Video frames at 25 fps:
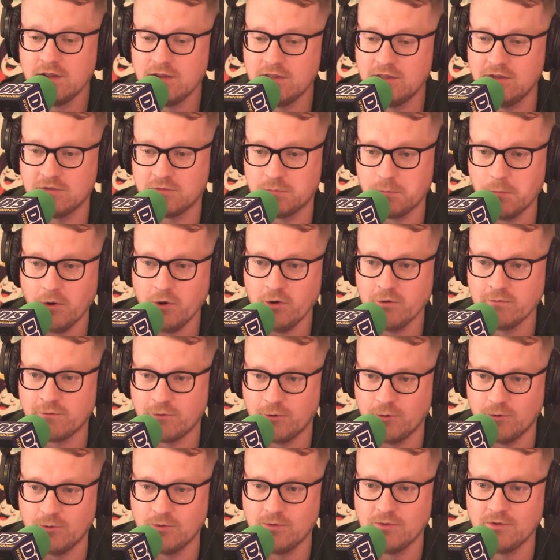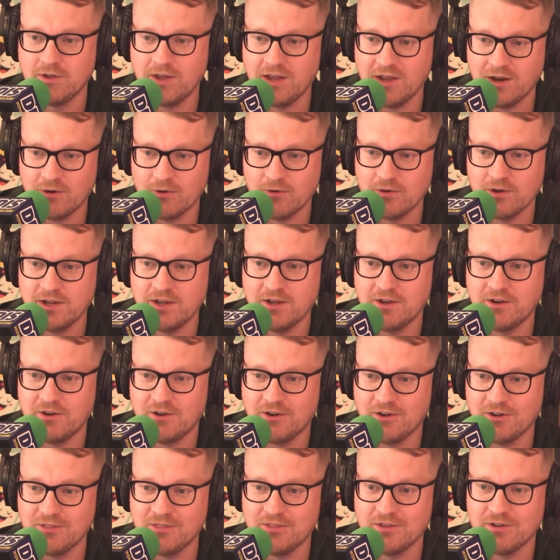this Marvel area
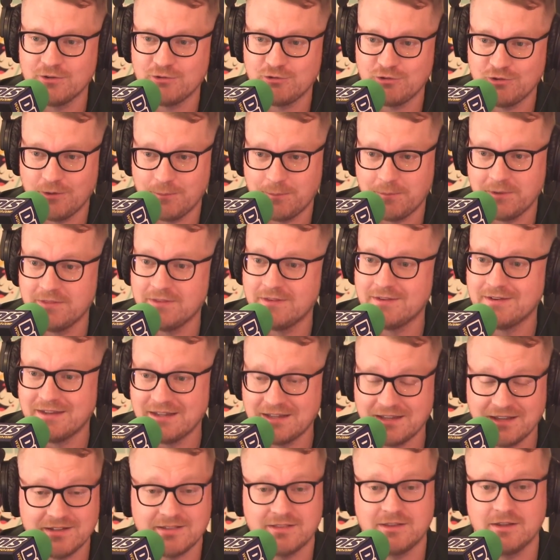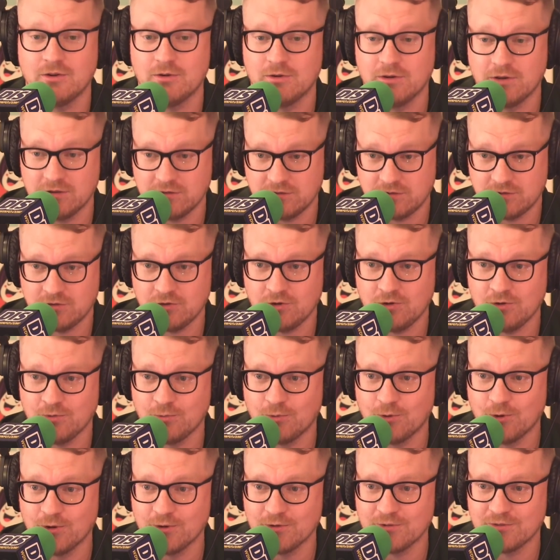on this ship. And then they get there and it's Star
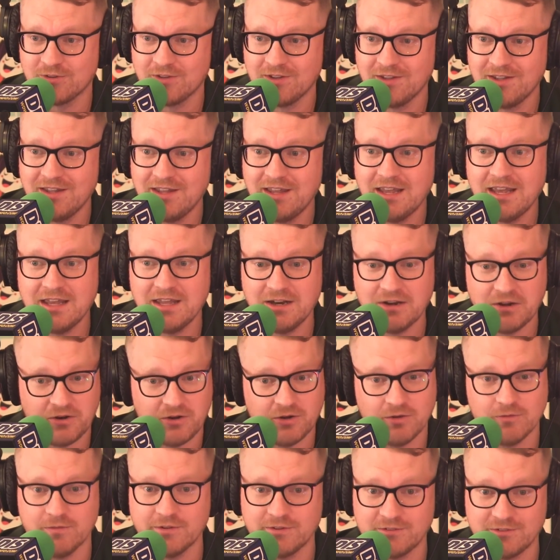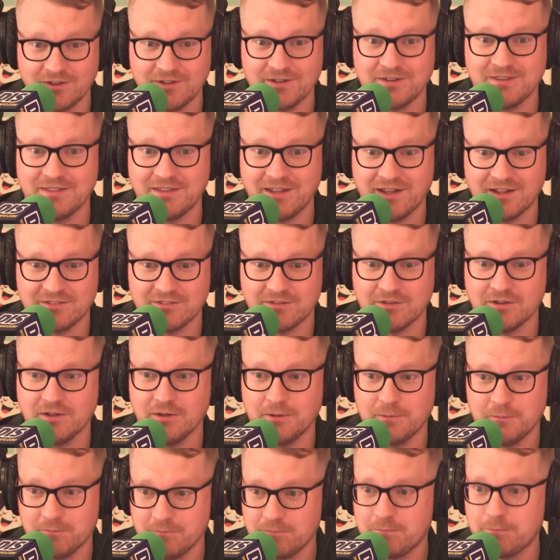Wars. And all of a sudden that's
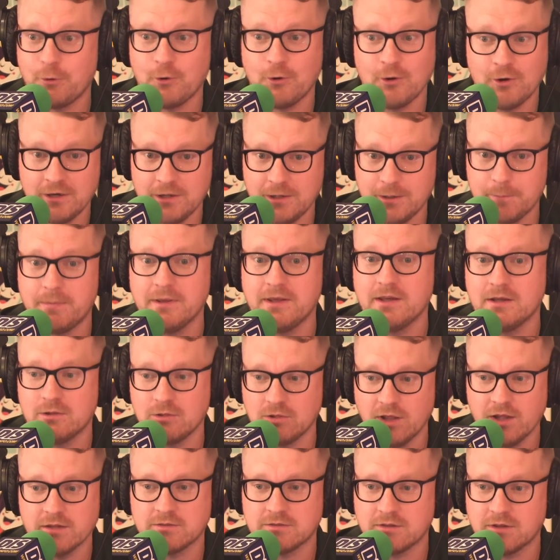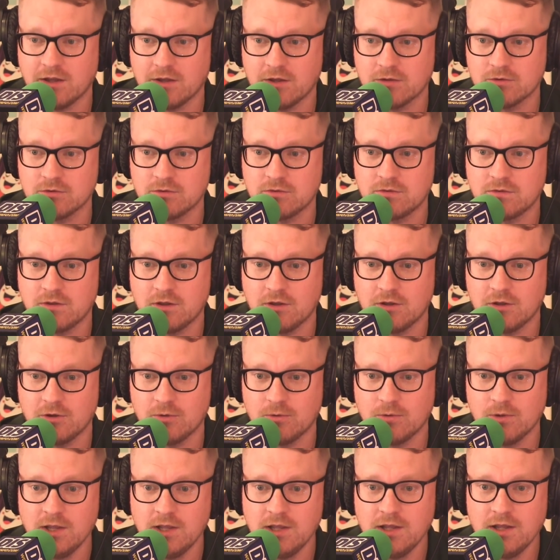a pretty big letdown.
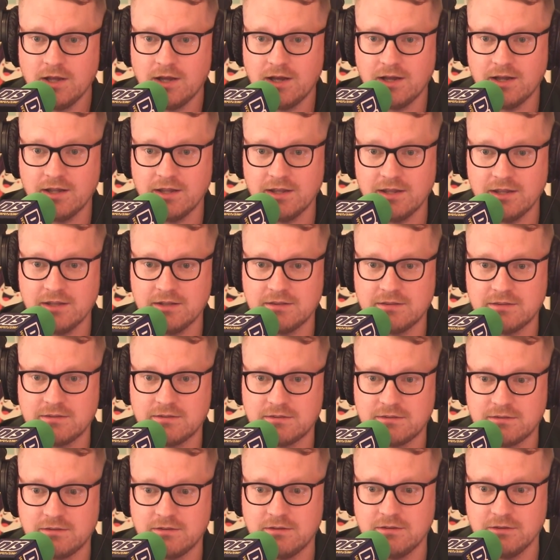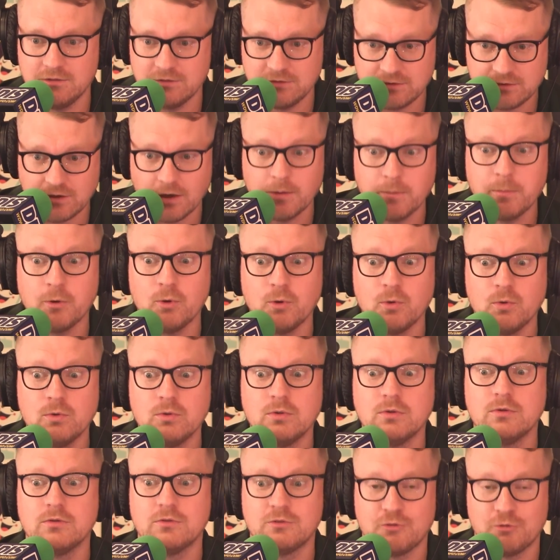So it's
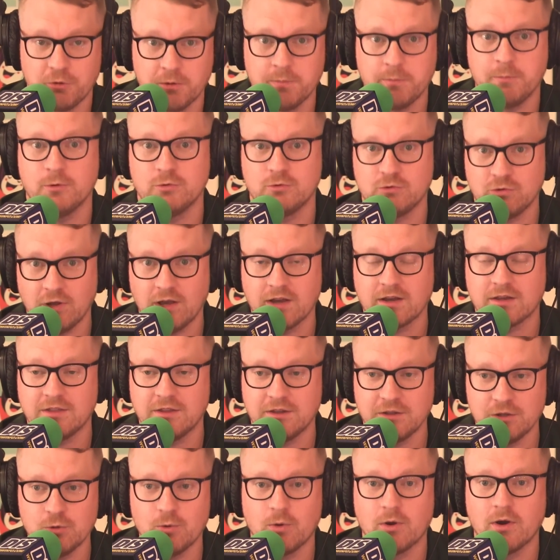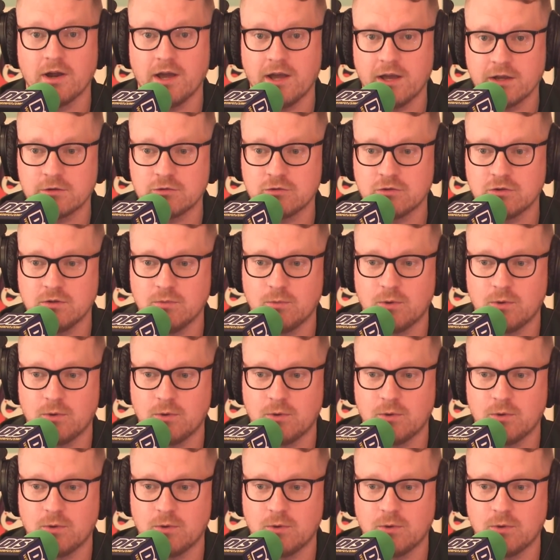double, triple check that you are actually